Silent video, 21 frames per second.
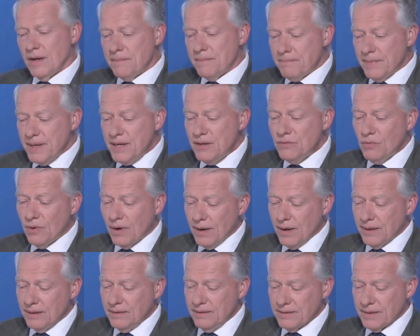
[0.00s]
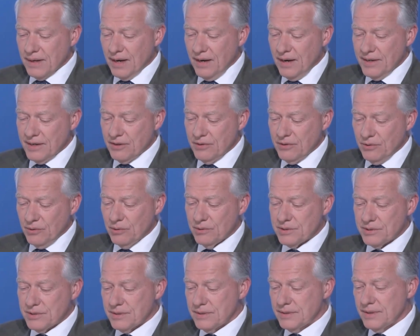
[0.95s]
And meanwhile, the High
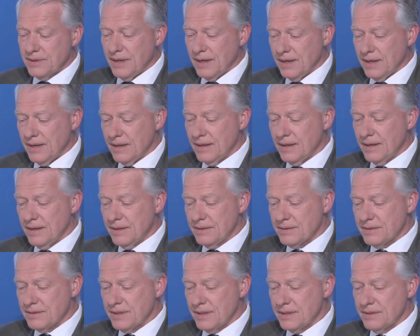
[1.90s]
Court uh, has,